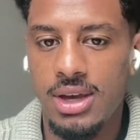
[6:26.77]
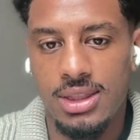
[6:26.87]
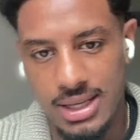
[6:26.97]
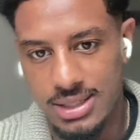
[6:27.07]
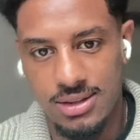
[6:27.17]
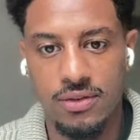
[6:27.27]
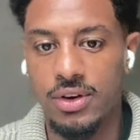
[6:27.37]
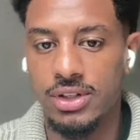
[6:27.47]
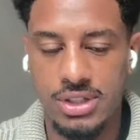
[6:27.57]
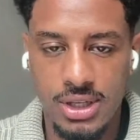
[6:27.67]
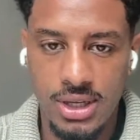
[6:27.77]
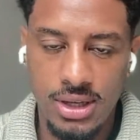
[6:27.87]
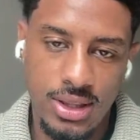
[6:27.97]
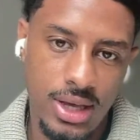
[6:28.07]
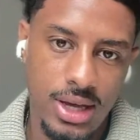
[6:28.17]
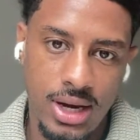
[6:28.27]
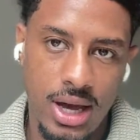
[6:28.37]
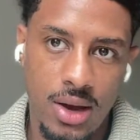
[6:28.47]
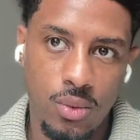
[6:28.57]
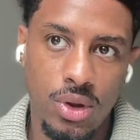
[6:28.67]
That's the first thing that
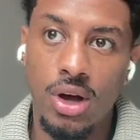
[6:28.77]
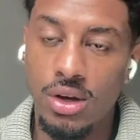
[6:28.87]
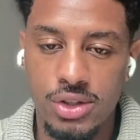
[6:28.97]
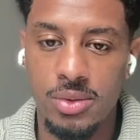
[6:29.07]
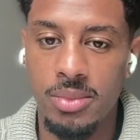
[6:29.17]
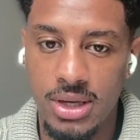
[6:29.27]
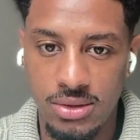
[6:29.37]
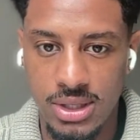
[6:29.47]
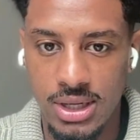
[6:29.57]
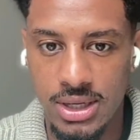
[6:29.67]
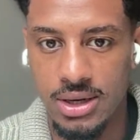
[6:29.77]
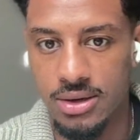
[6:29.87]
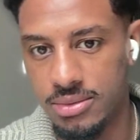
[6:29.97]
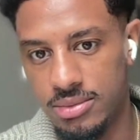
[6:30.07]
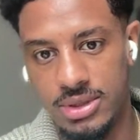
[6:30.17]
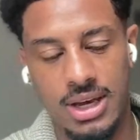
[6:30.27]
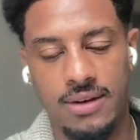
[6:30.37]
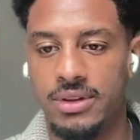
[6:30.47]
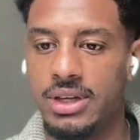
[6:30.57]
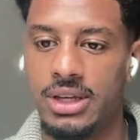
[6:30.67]
will also make you stand out,
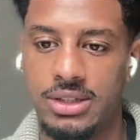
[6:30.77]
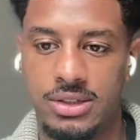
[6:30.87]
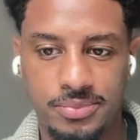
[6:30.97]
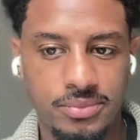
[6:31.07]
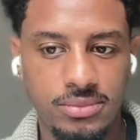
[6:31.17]
definitely against,